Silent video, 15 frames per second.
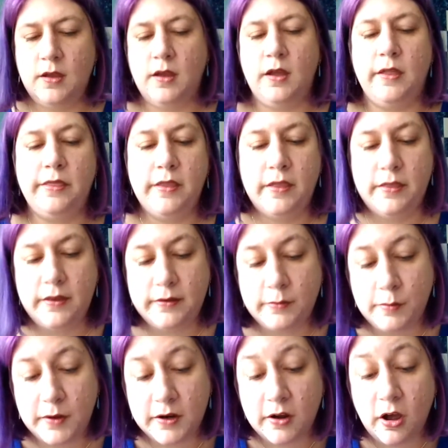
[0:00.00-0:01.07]
And then this
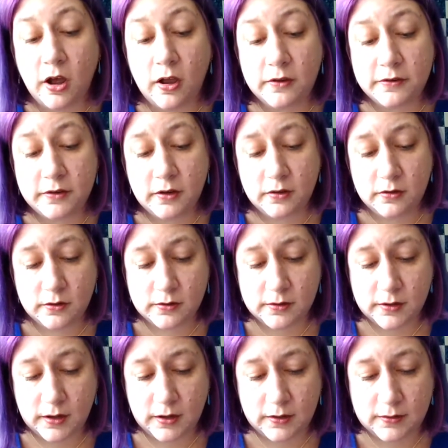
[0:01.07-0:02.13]
one also looks
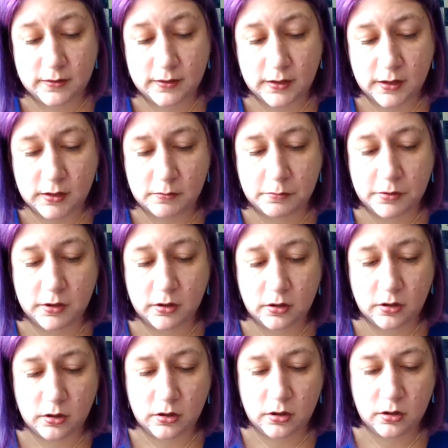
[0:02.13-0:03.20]
like a sampler.